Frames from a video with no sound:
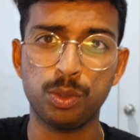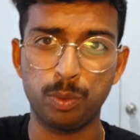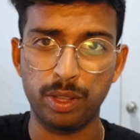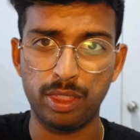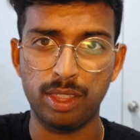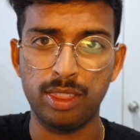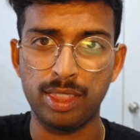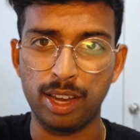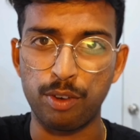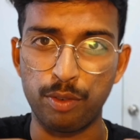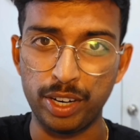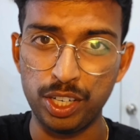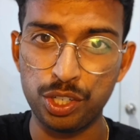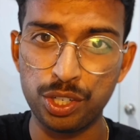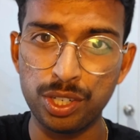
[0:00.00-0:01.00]
within that
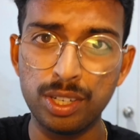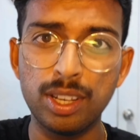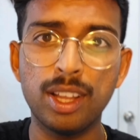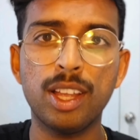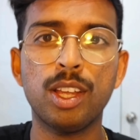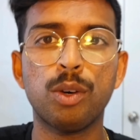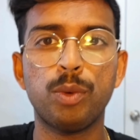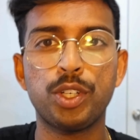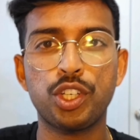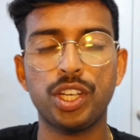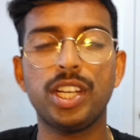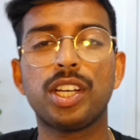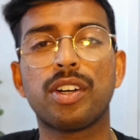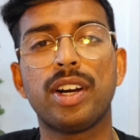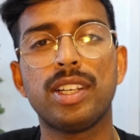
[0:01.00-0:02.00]
region, which
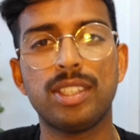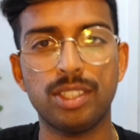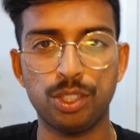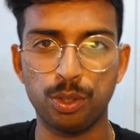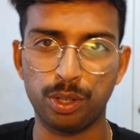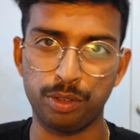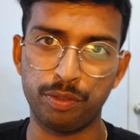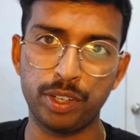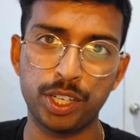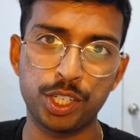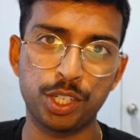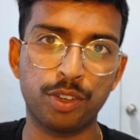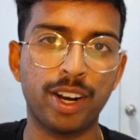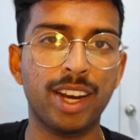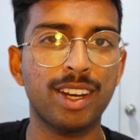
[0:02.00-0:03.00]
increases your conversion
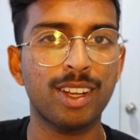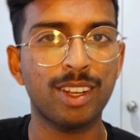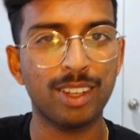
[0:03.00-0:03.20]
rate